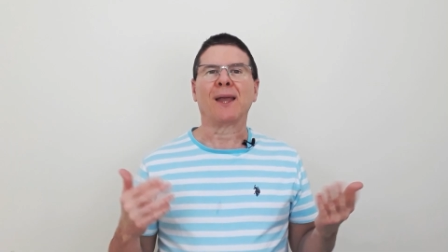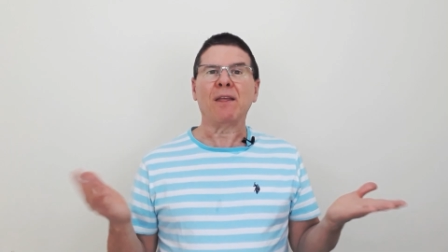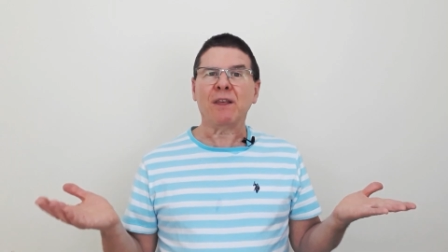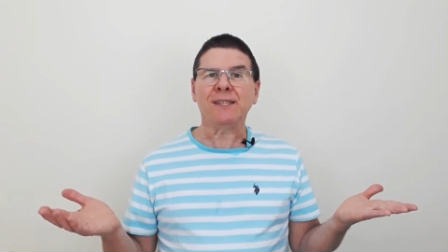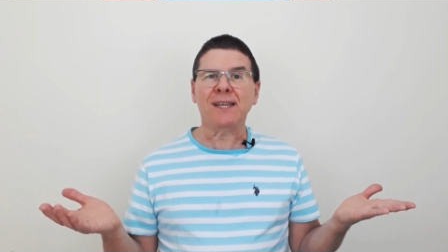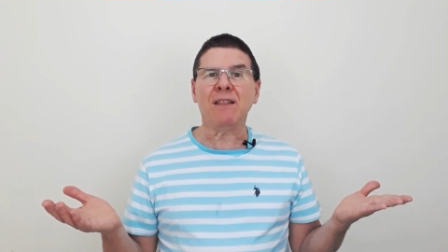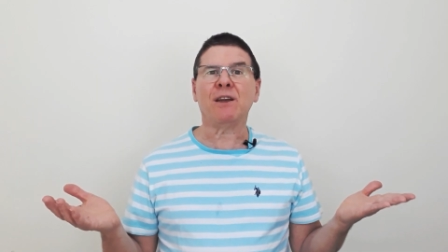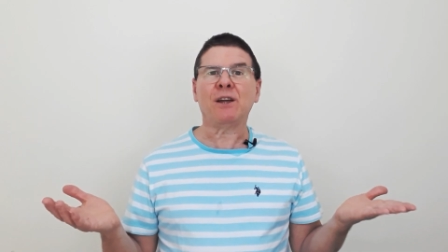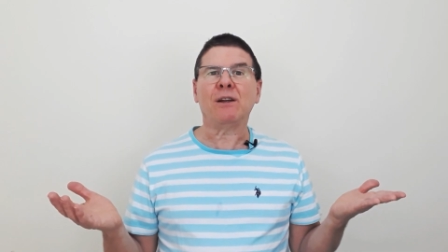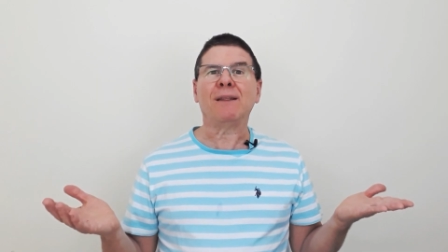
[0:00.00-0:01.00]
In this scene,
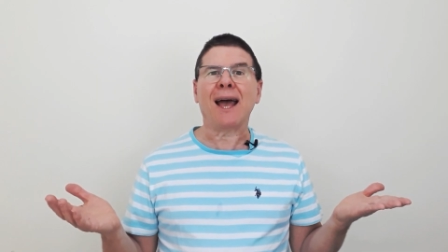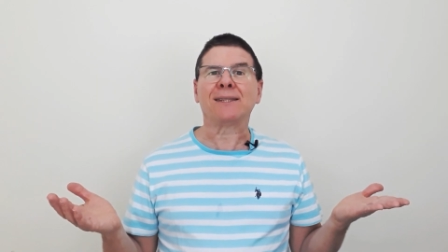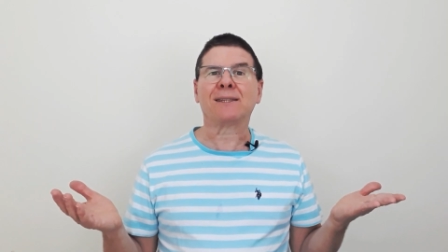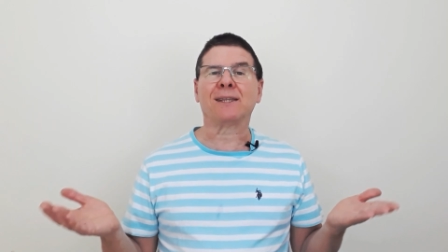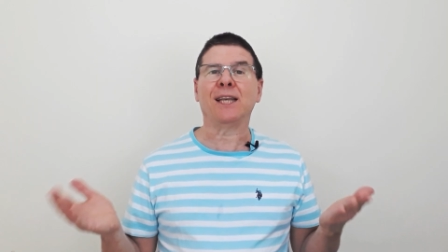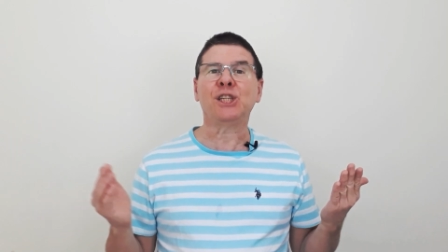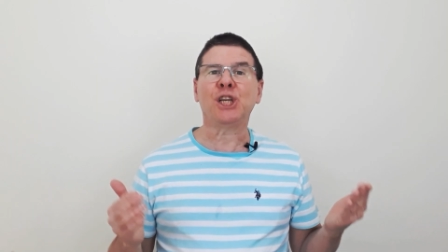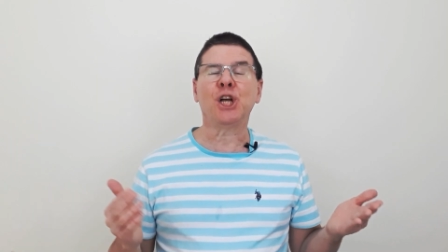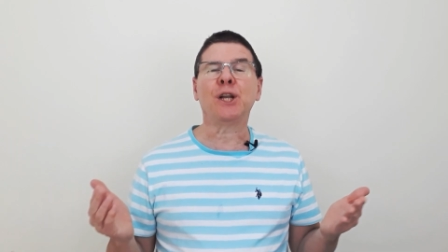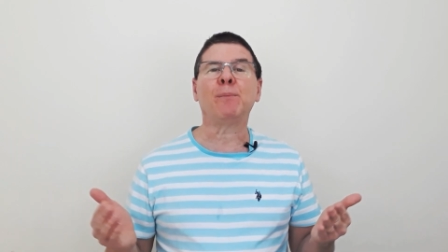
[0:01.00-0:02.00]
the girl asks, is
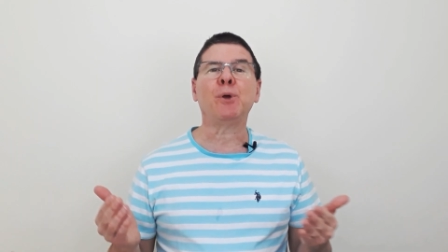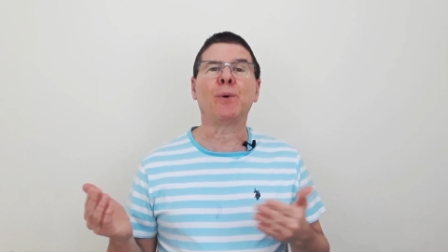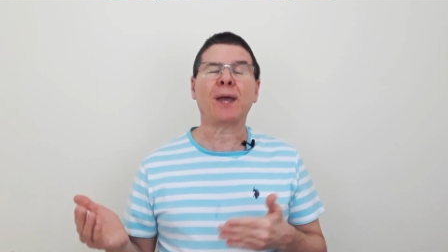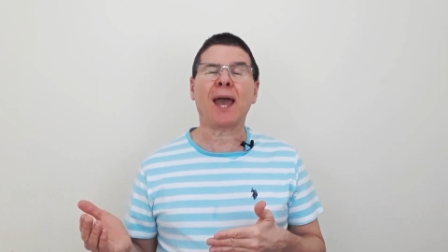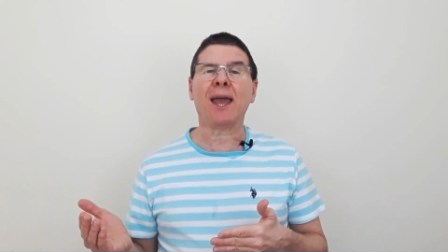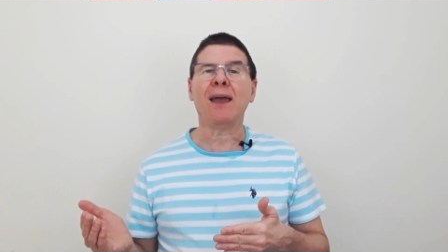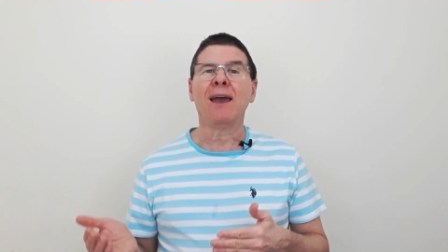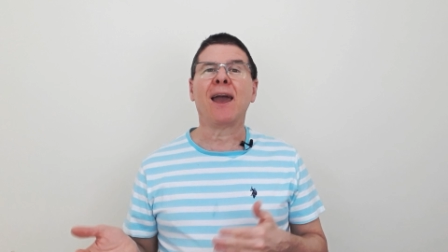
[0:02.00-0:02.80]
she gonna be okay?